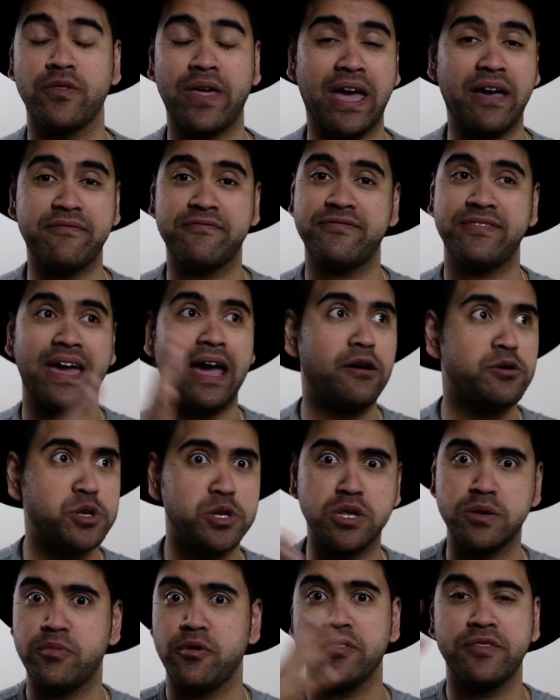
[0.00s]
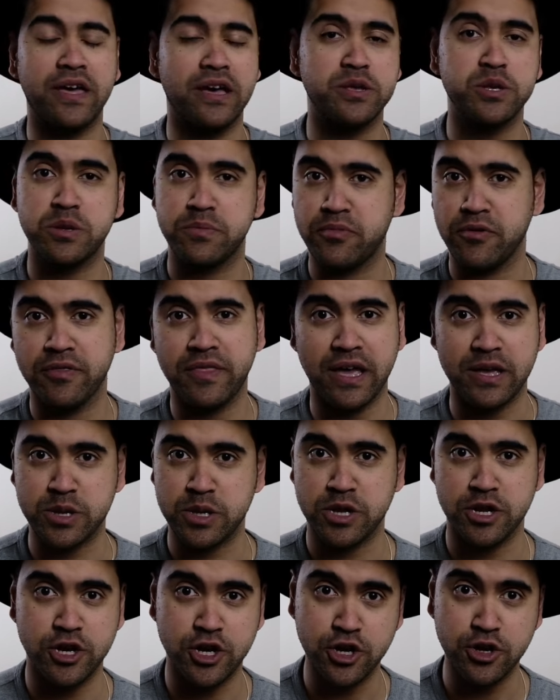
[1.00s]
They have thousands upon thousands upon
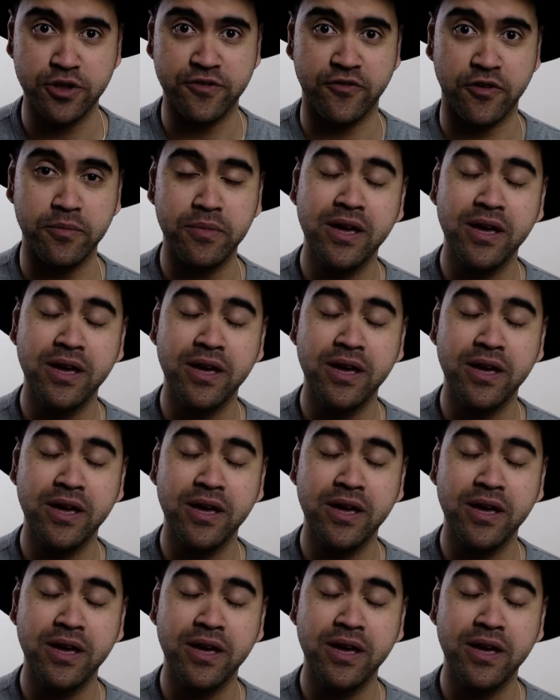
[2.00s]
thousands to choose from.